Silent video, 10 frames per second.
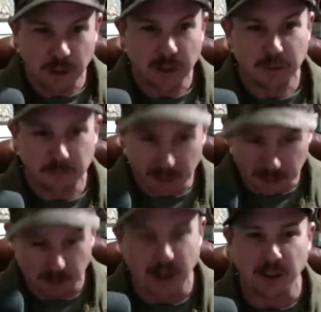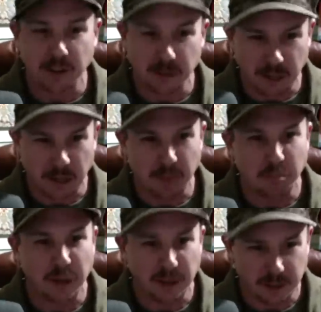mess around and
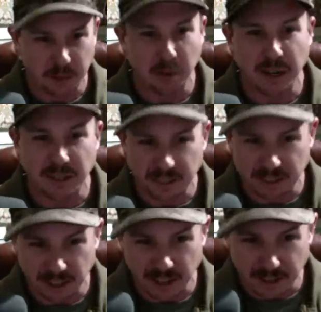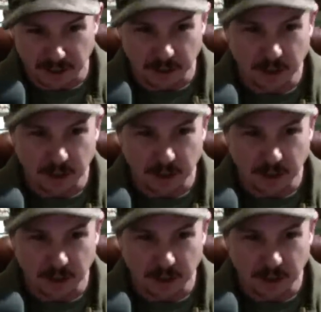end up planting later,